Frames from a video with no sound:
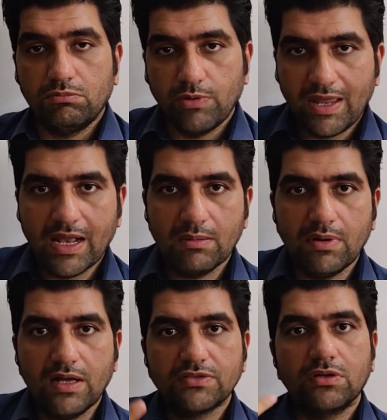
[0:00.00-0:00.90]
Wearing a
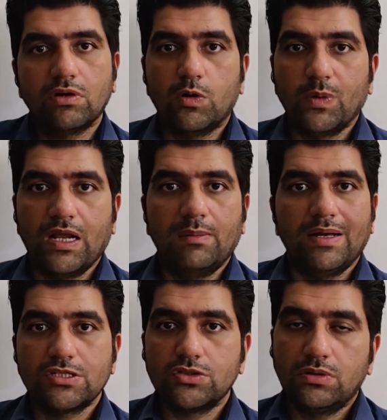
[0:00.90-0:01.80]
mask or not wearing a
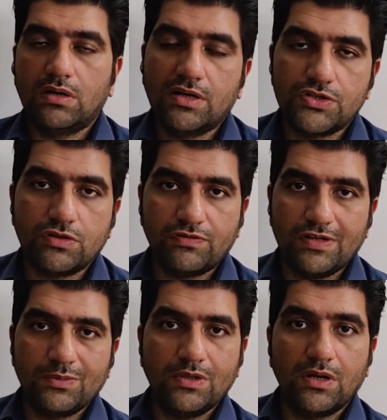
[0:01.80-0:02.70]
mask, do not touch your
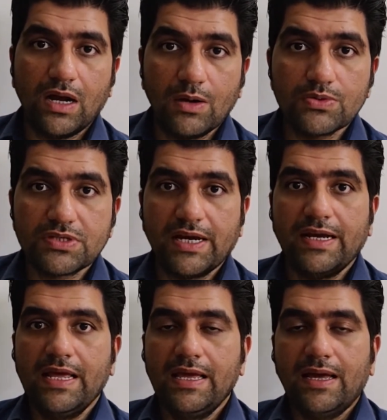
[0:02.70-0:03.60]
face when you're outside